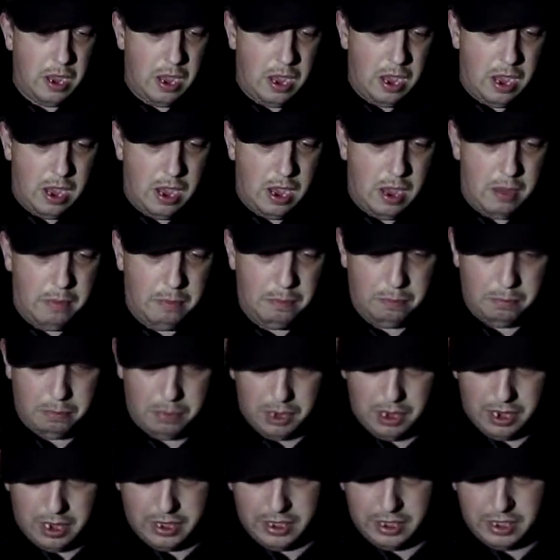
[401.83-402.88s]

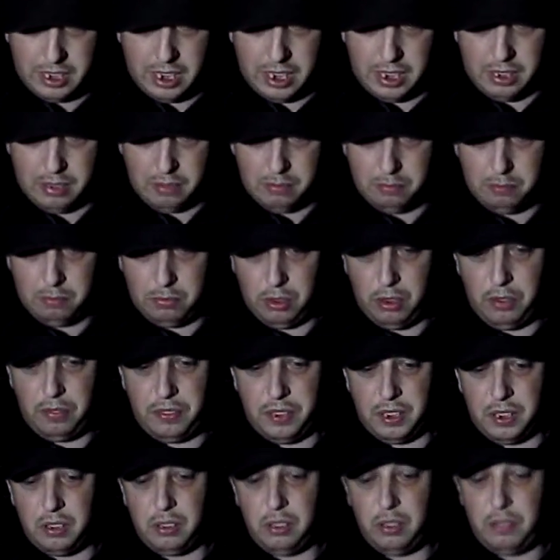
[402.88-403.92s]
But like I say,
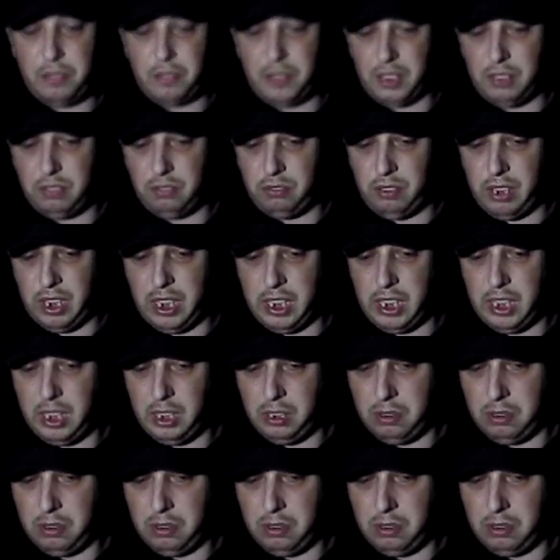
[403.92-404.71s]
nothing really